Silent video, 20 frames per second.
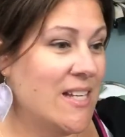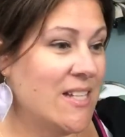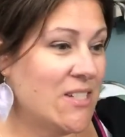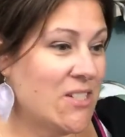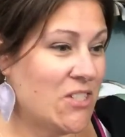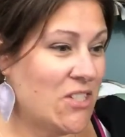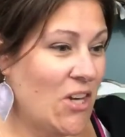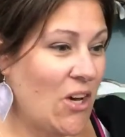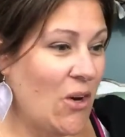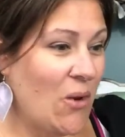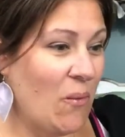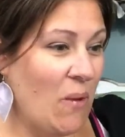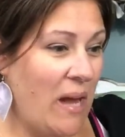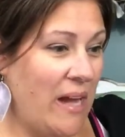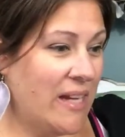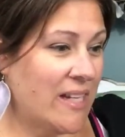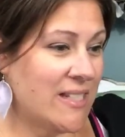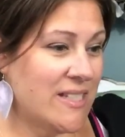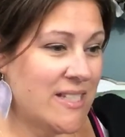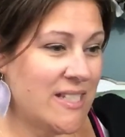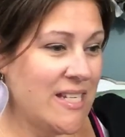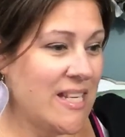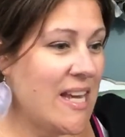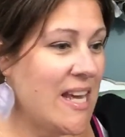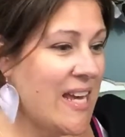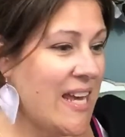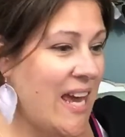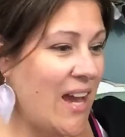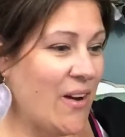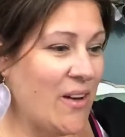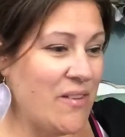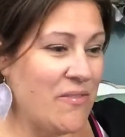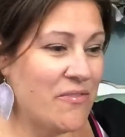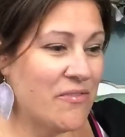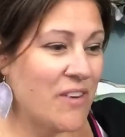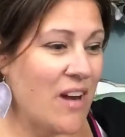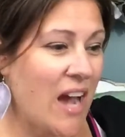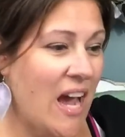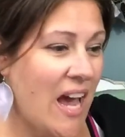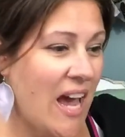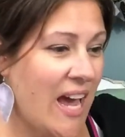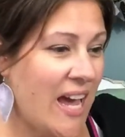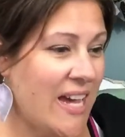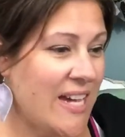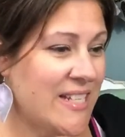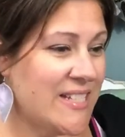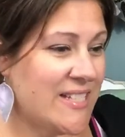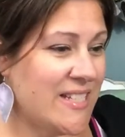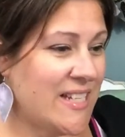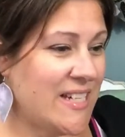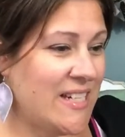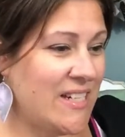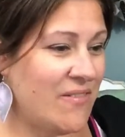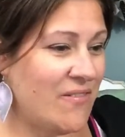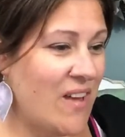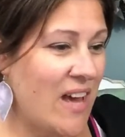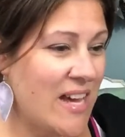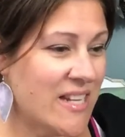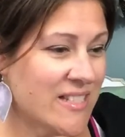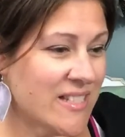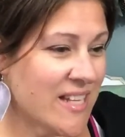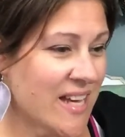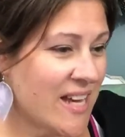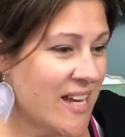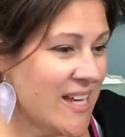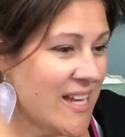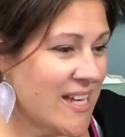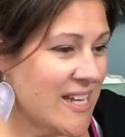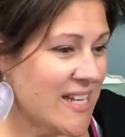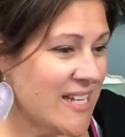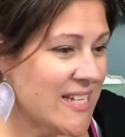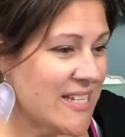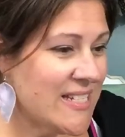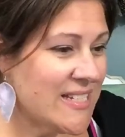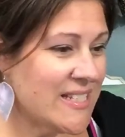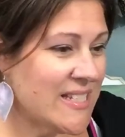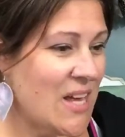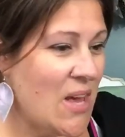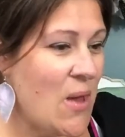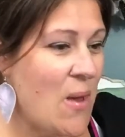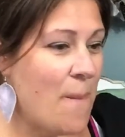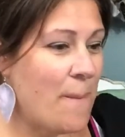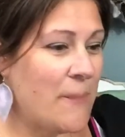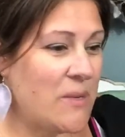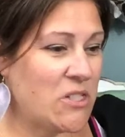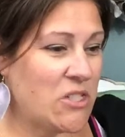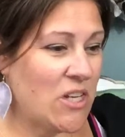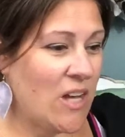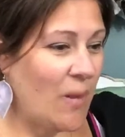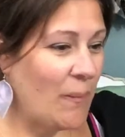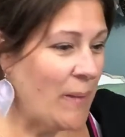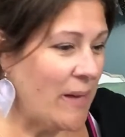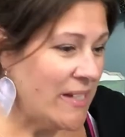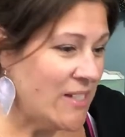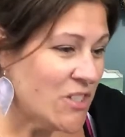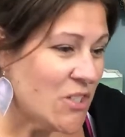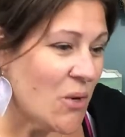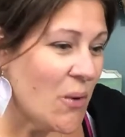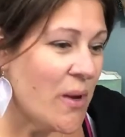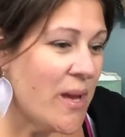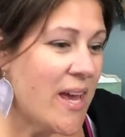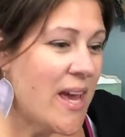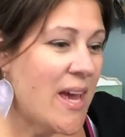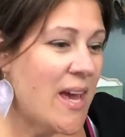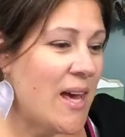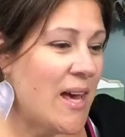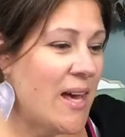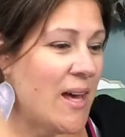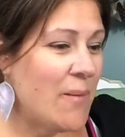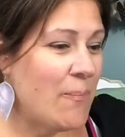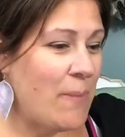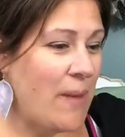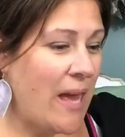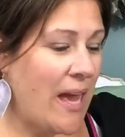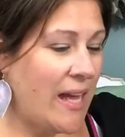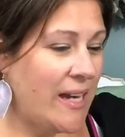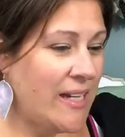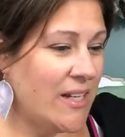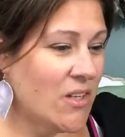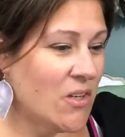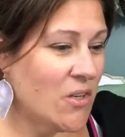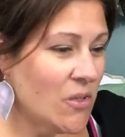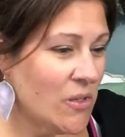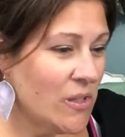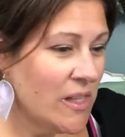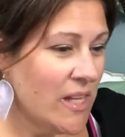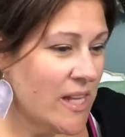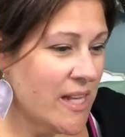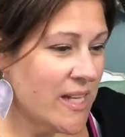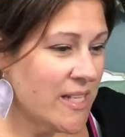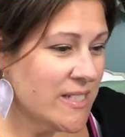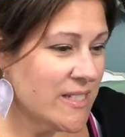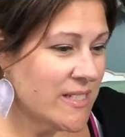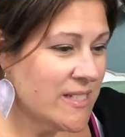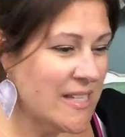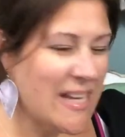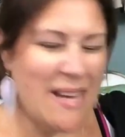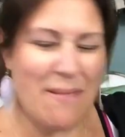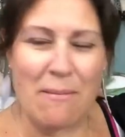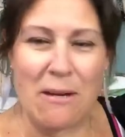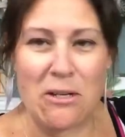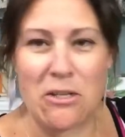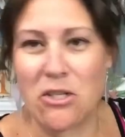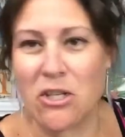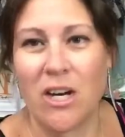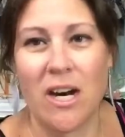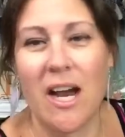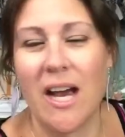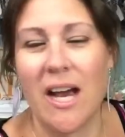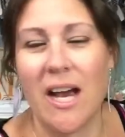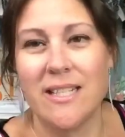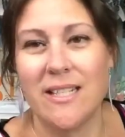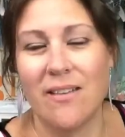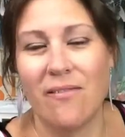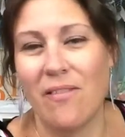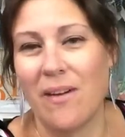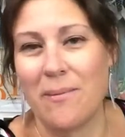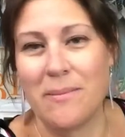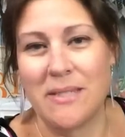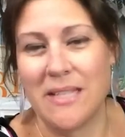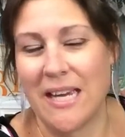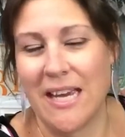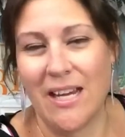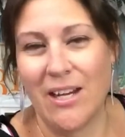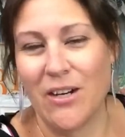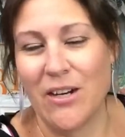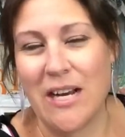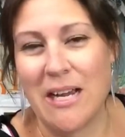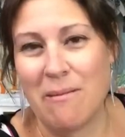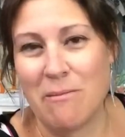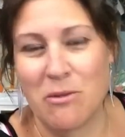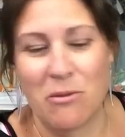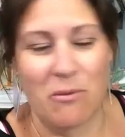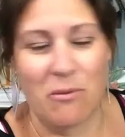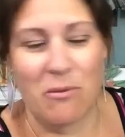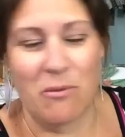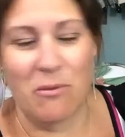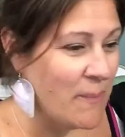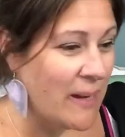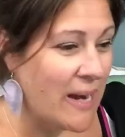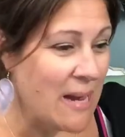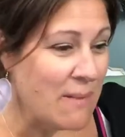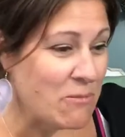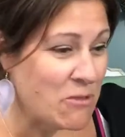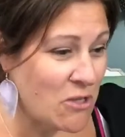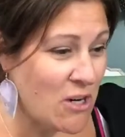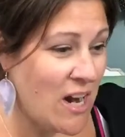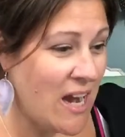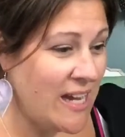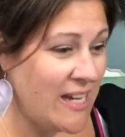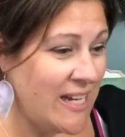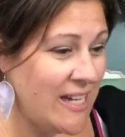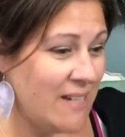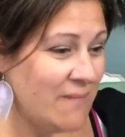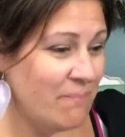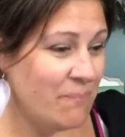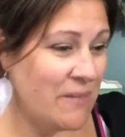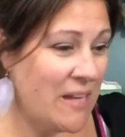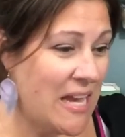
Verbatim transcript: So I can see Carrie Fry, Cindy Vasquez, Michelle Montoya, Patty Coolis. I'm not sure how to, if I'm saying your names right, but I'm trying.